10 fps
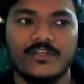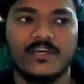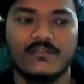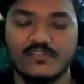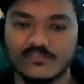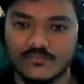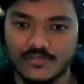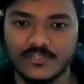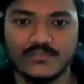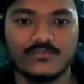day I was
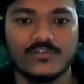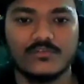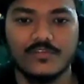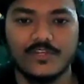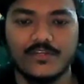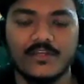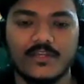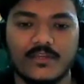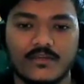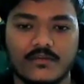scrolling through the feed
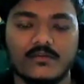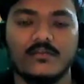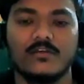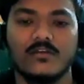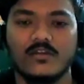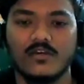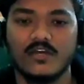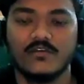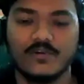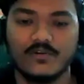and
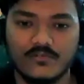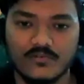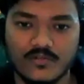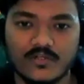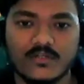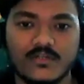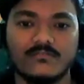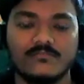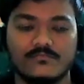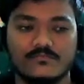I found a
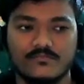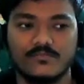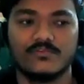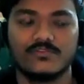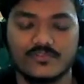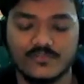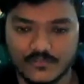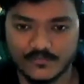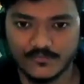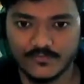post
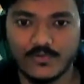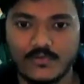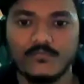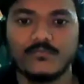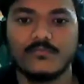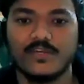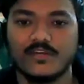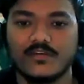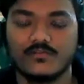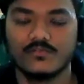from
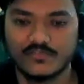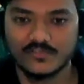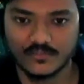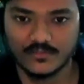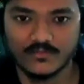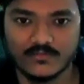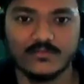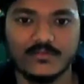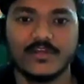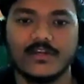Mayank Grover sir
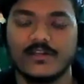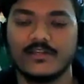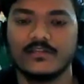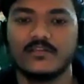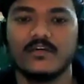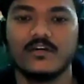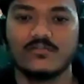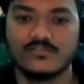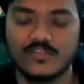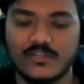regarding the
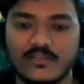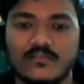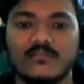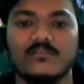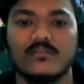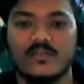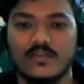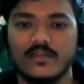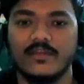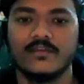Outscale
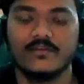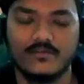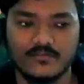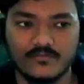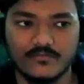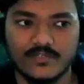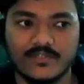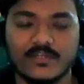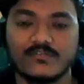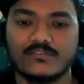and what
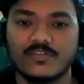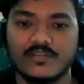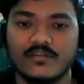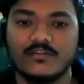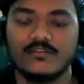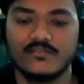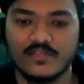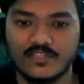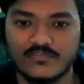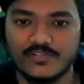Outscale is
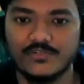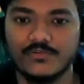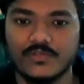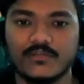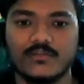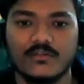actually doing.